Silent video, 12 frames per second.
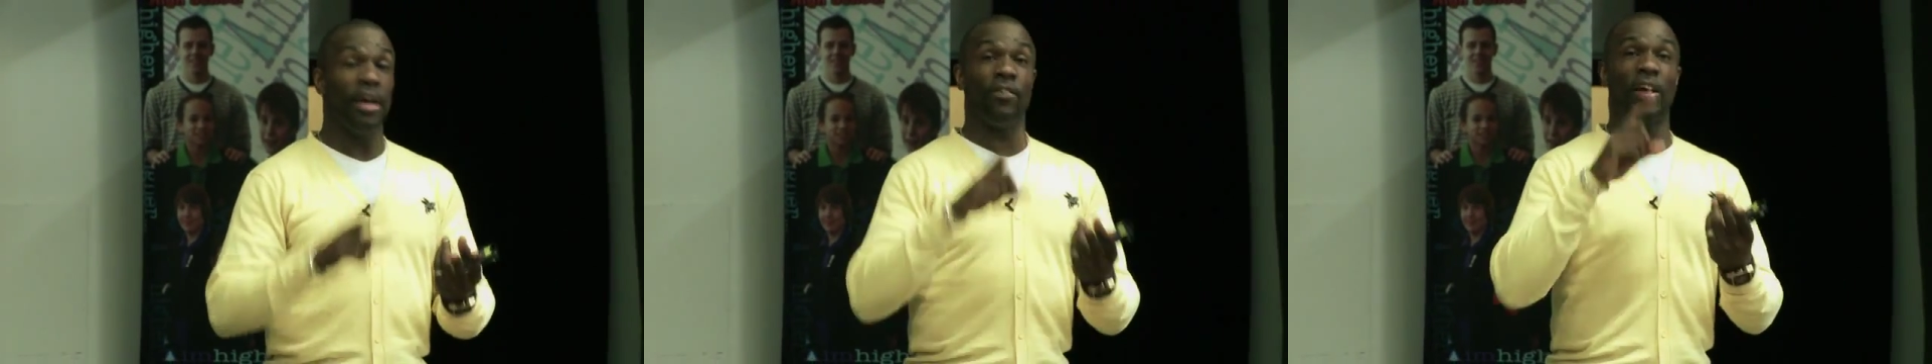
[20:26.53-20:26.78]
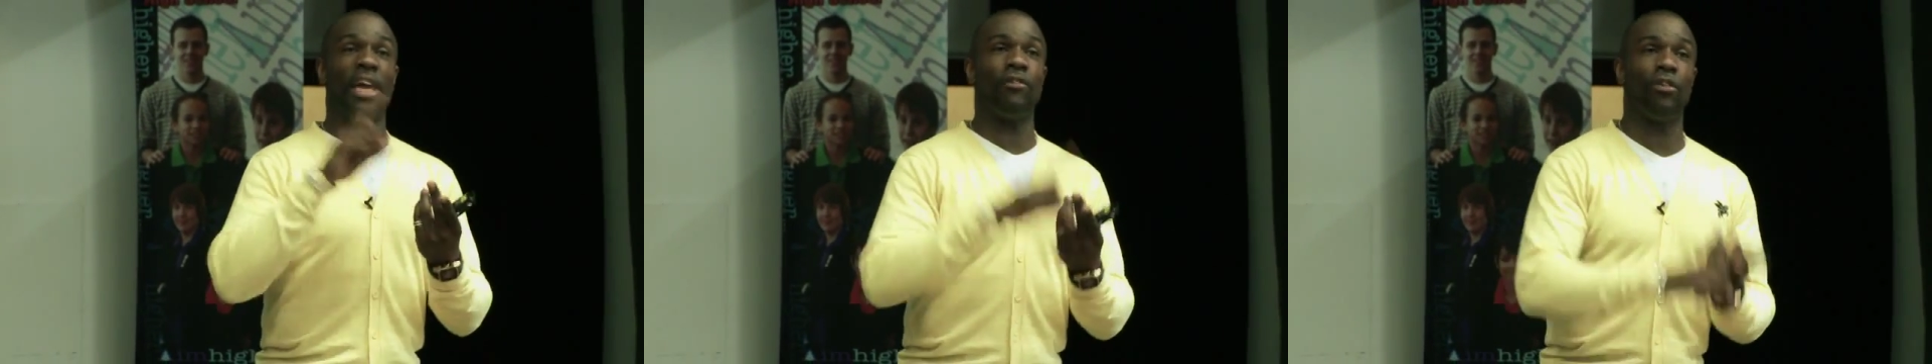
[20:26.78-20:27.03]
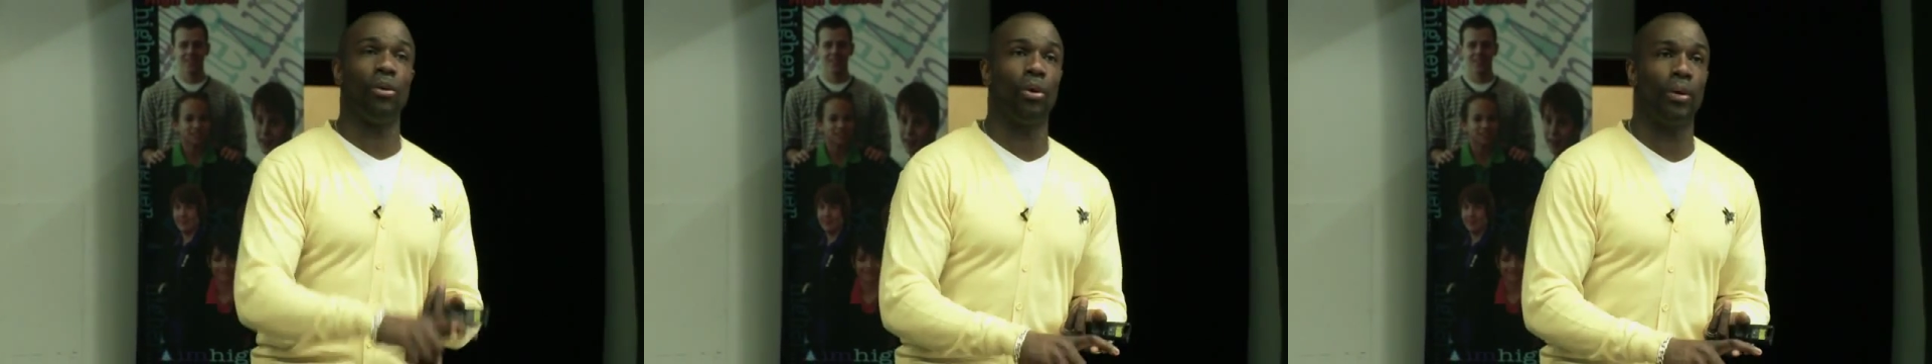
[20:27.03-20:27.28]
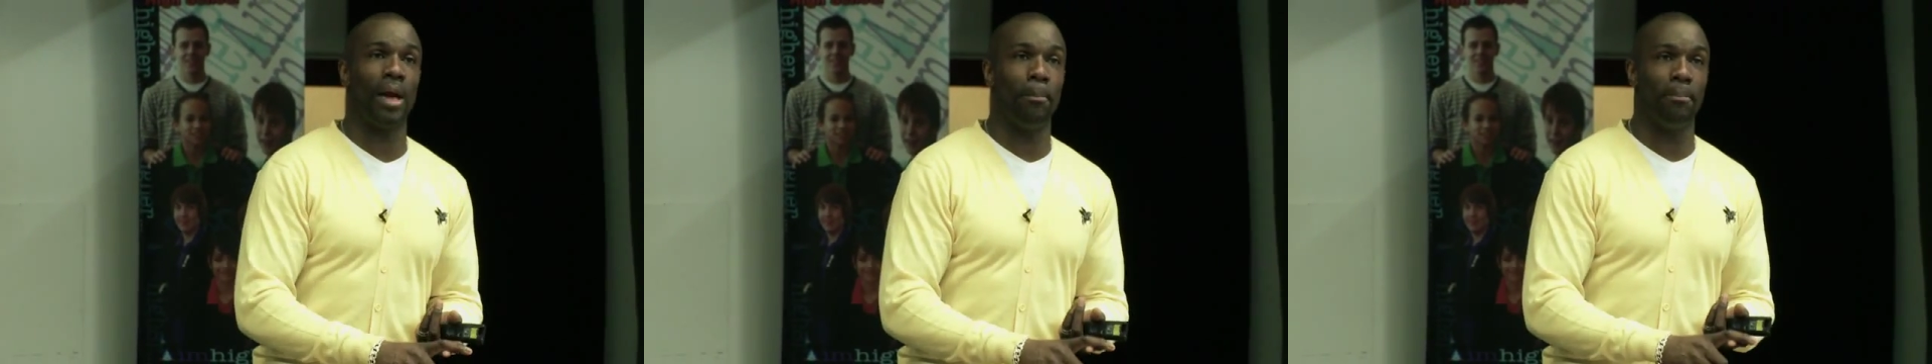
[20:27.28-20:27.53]
They give you
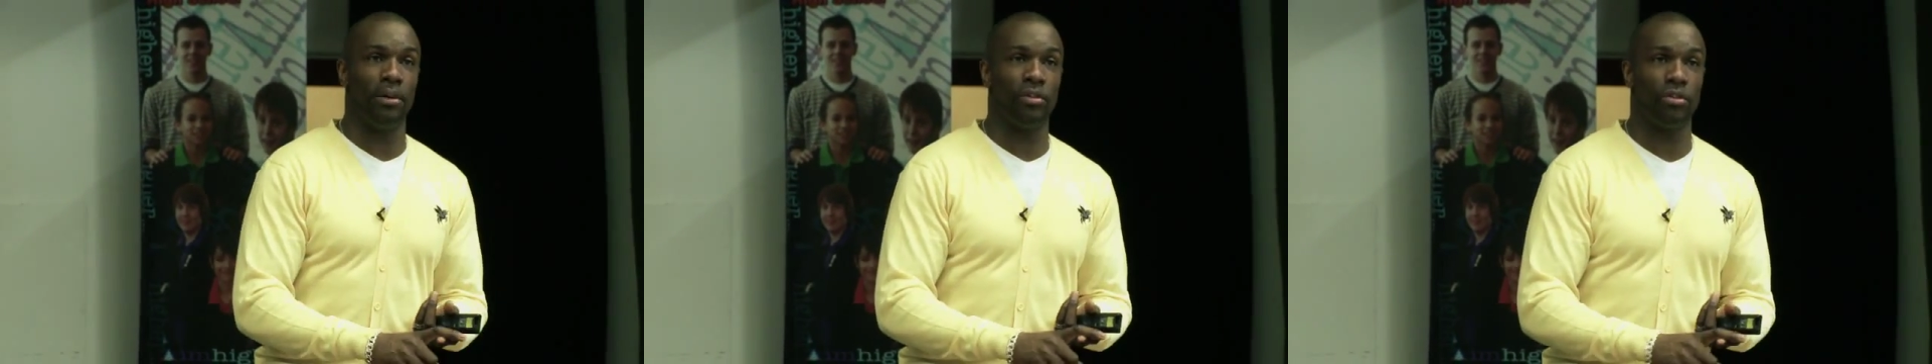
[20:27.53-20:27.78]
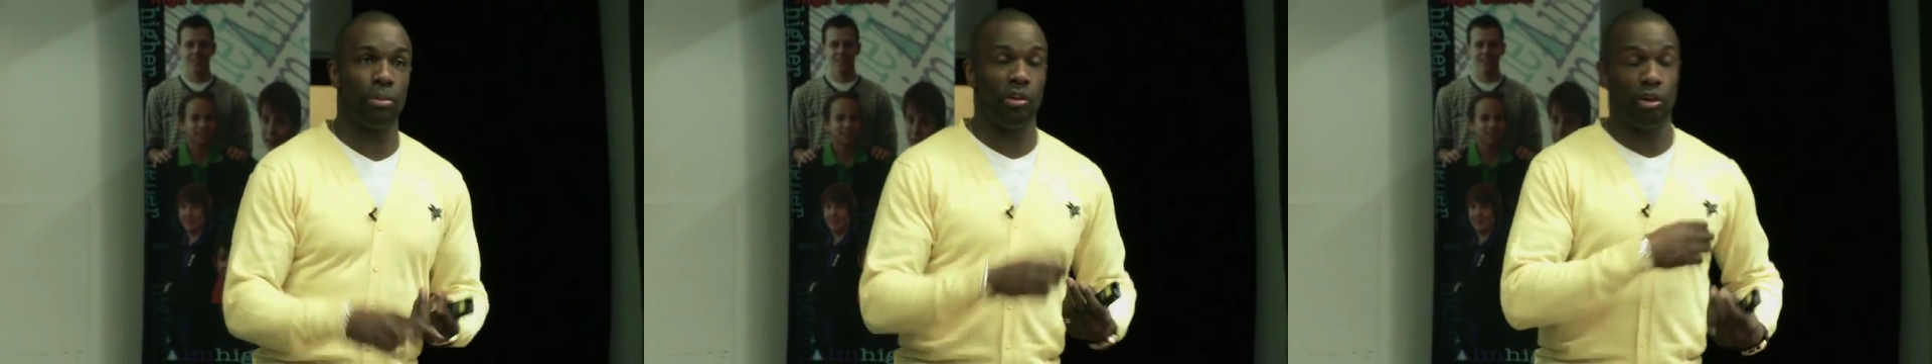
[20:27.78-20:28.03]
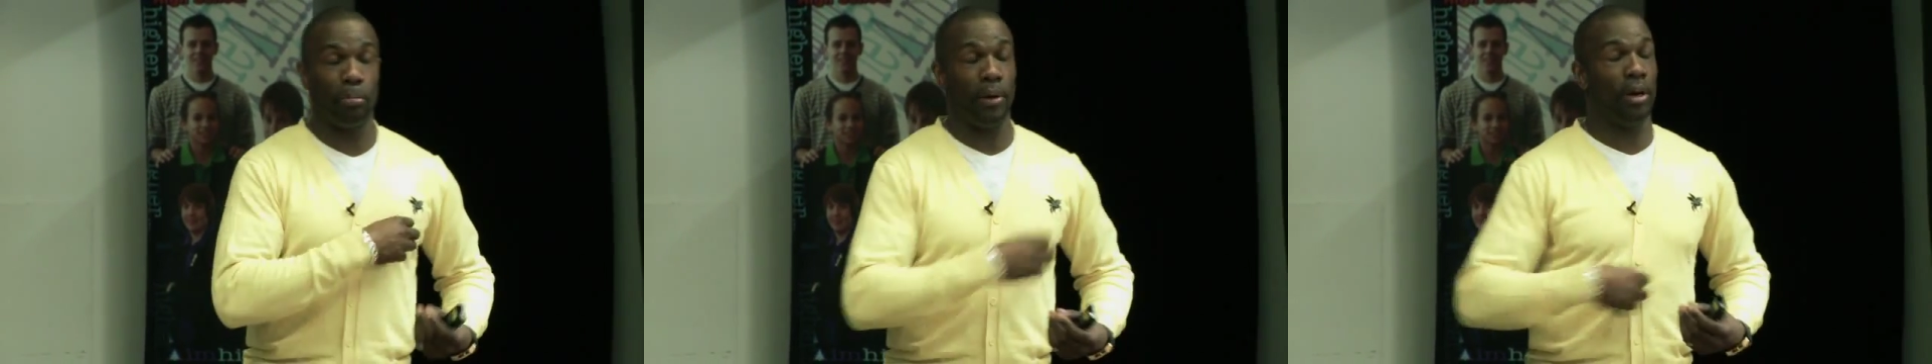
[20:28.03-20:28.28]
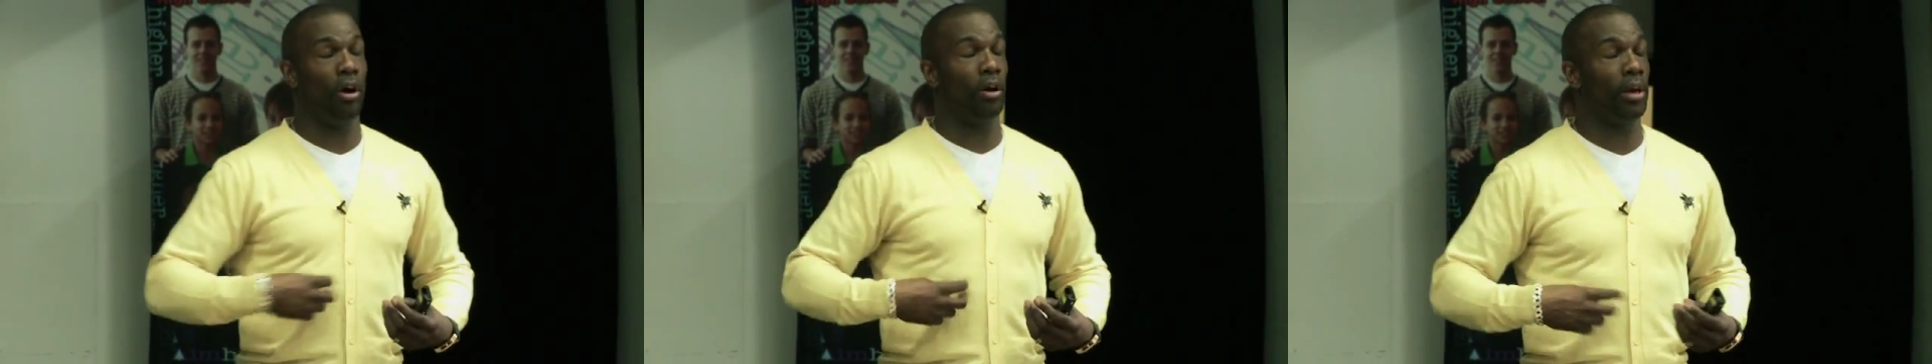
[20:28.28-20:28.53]
your numbers, which you
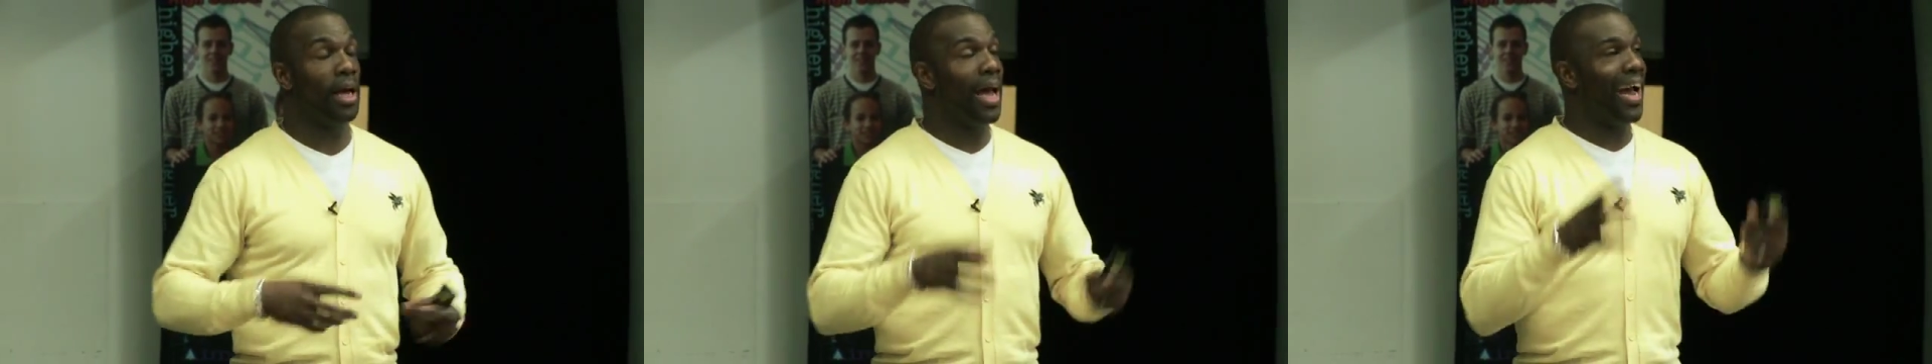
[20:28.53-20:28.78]
pin on.